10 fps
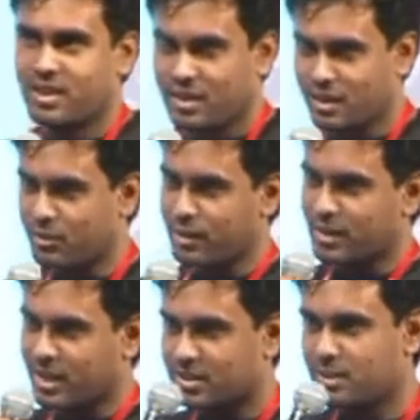when
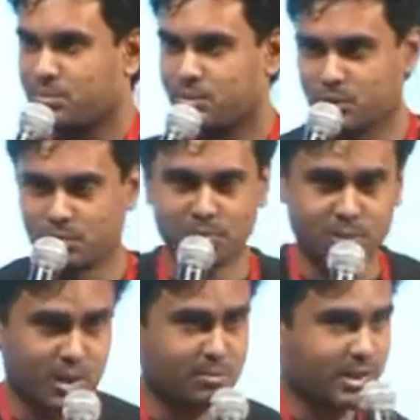you ask them to
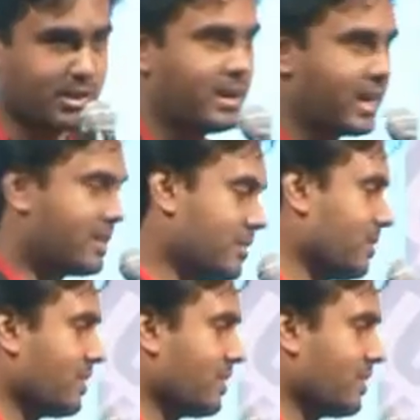do something in the backend.